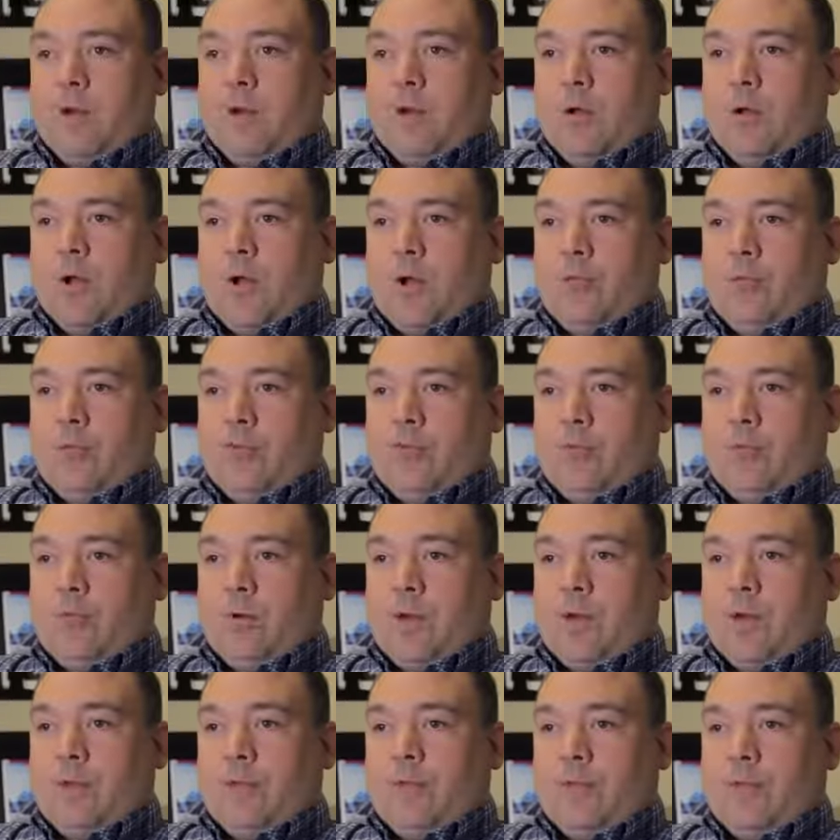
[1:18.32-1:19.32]
I was
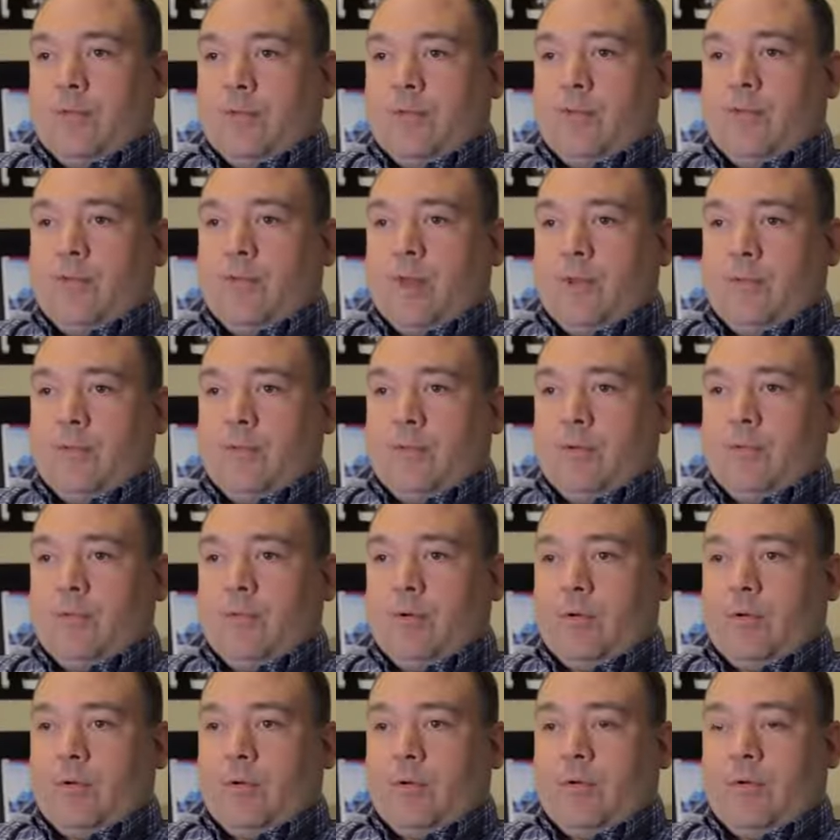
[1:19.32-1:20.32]
aware of this happening,
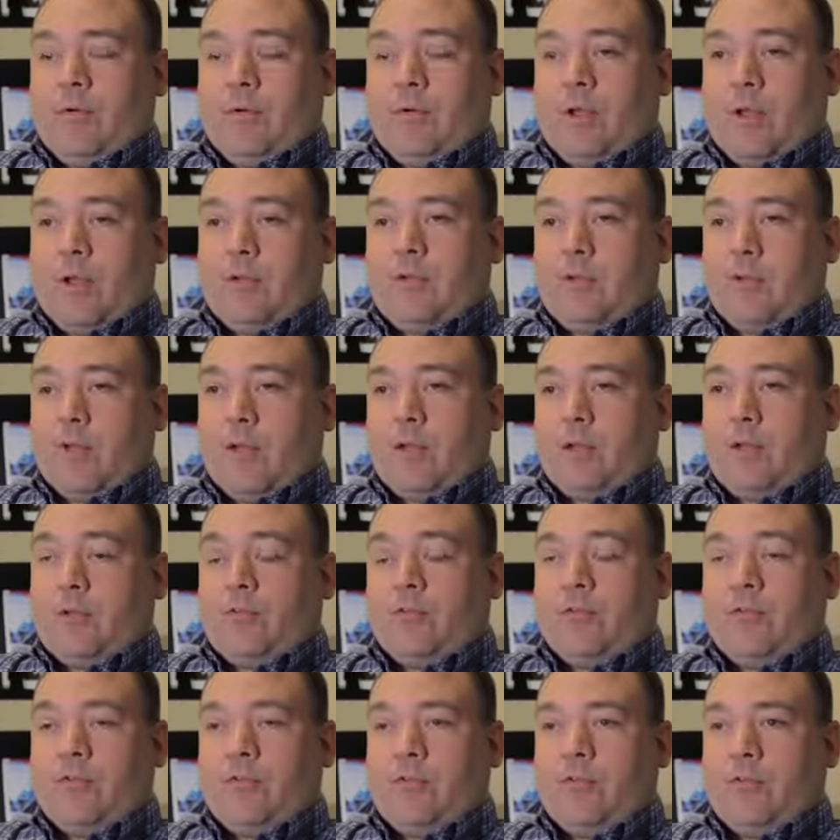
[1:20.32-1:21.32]
but yet again, I
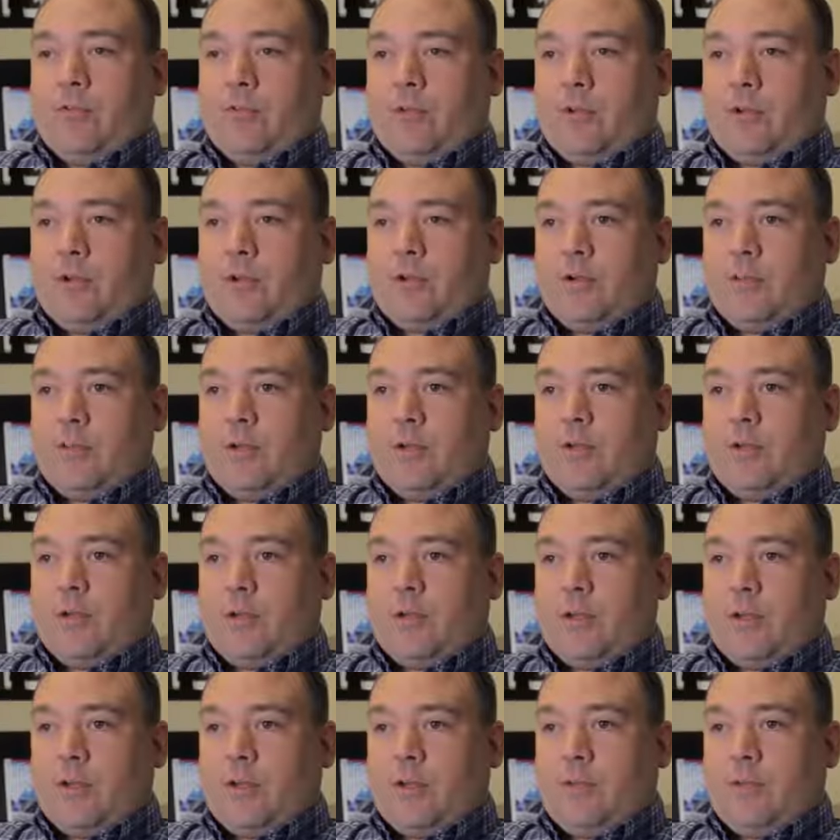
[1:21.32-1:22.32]
just could not
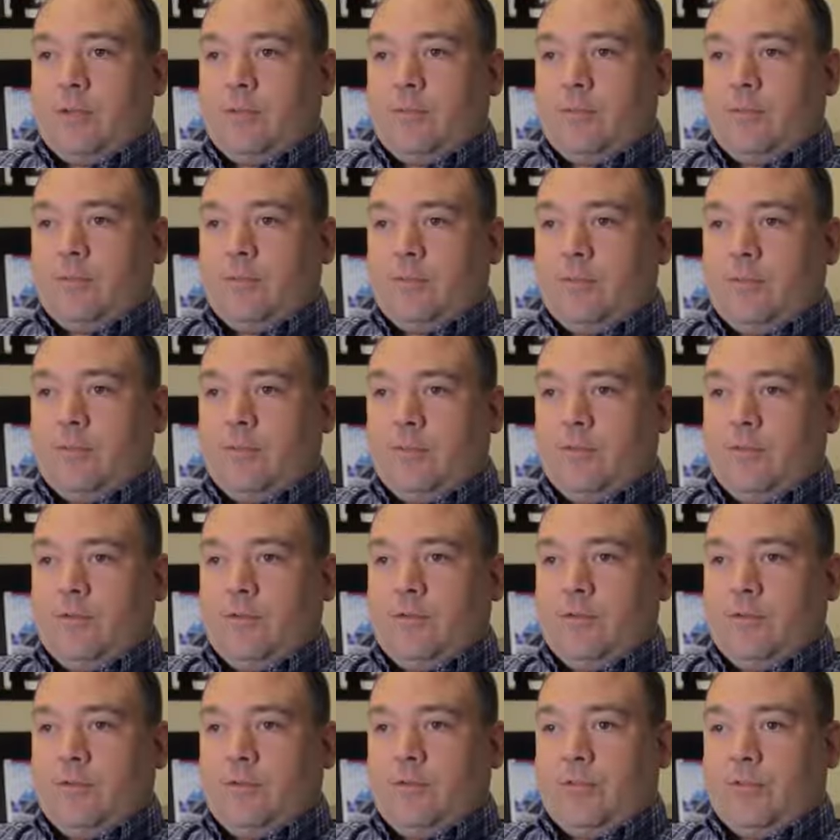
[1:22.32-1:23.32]
communicate
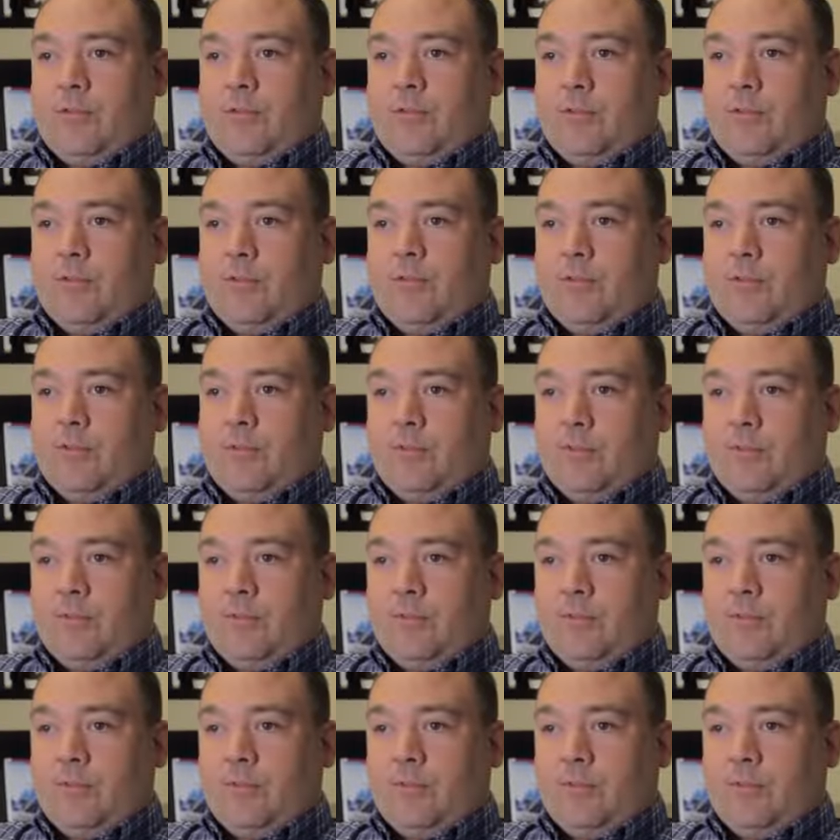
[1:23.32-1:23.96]
due to the seizure.